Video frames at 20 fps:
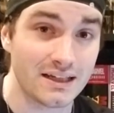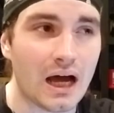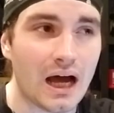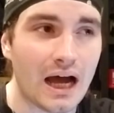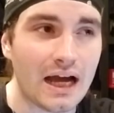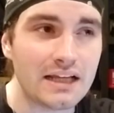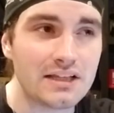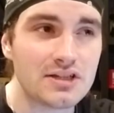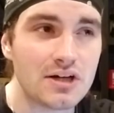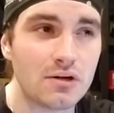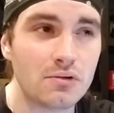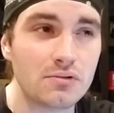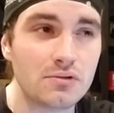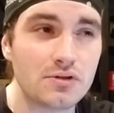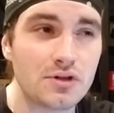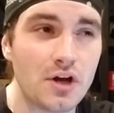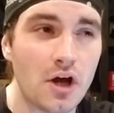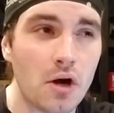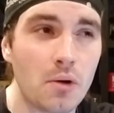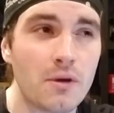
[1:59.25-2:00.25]
I don't
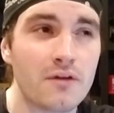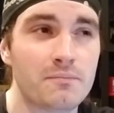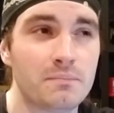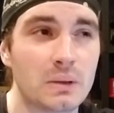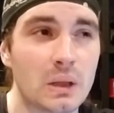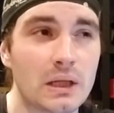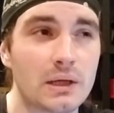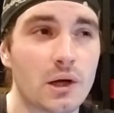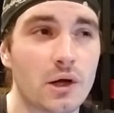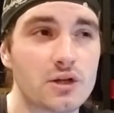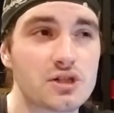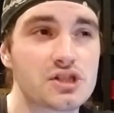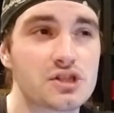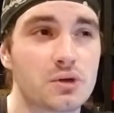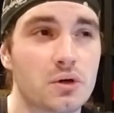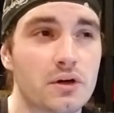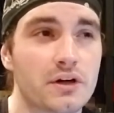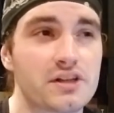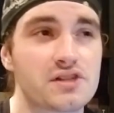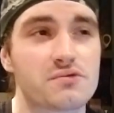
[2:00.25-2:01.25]
know if Blut Aus
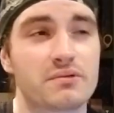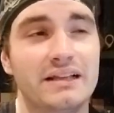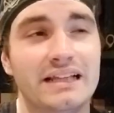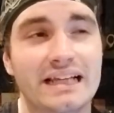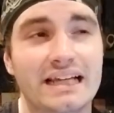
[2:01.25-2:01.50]
Nord is really